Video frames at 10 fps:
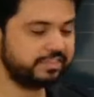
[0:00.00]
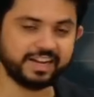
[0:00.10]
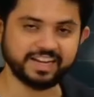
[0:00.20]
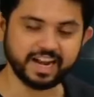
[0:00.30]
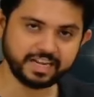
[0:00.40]

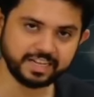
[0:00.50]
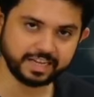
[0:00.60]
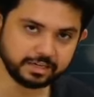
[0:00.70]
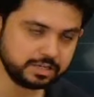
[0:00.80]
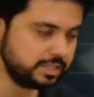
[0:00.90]
kinetic
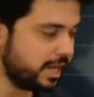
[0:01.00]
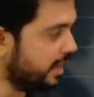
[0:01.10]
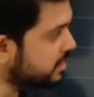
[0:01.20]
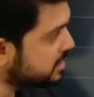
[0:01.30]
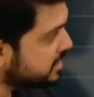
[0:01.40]
energy, and
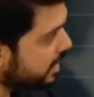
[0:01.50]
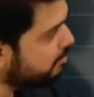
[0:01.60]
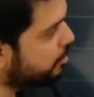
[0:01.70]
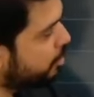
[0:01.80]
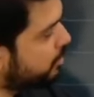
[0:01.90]
the same
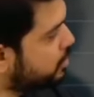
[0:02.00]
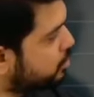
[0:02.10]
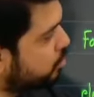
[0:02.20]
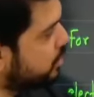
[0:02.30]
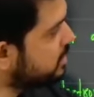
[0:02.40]
formula,
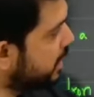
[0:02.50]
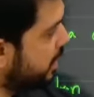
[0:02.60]
students,